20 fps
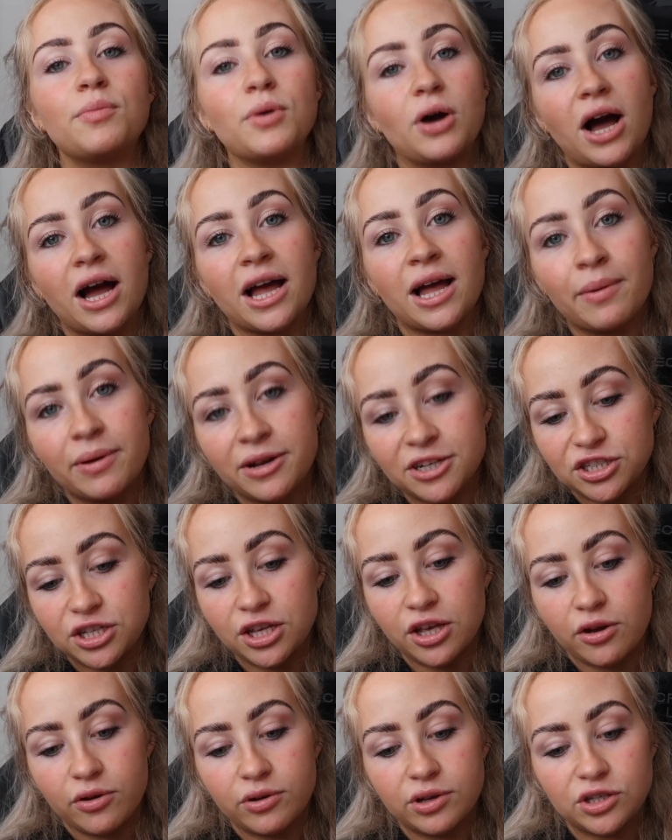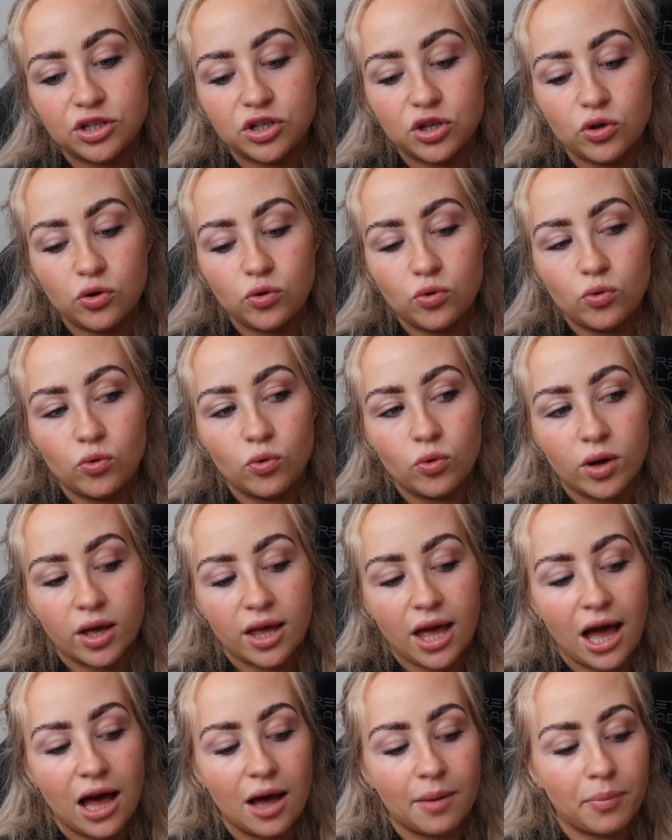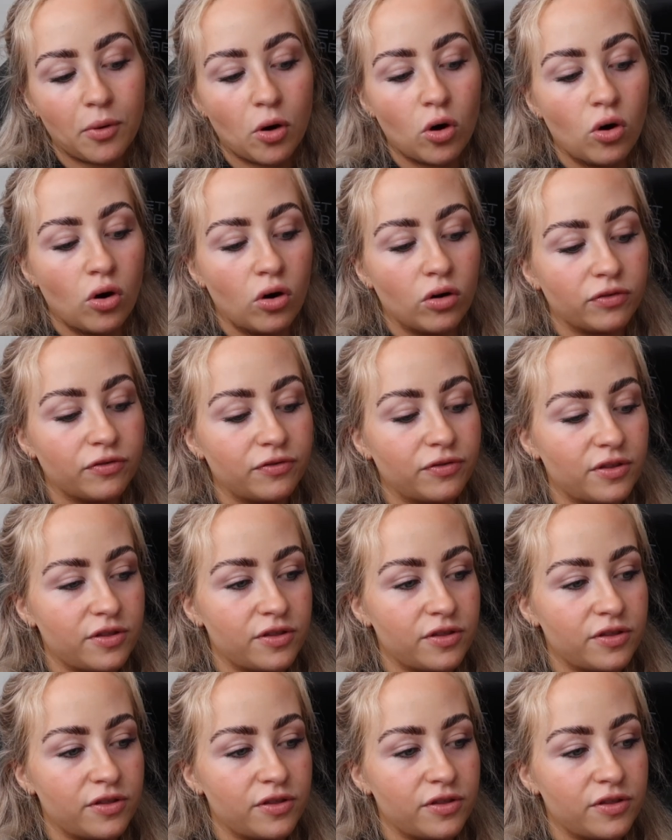But I am actually going to cap off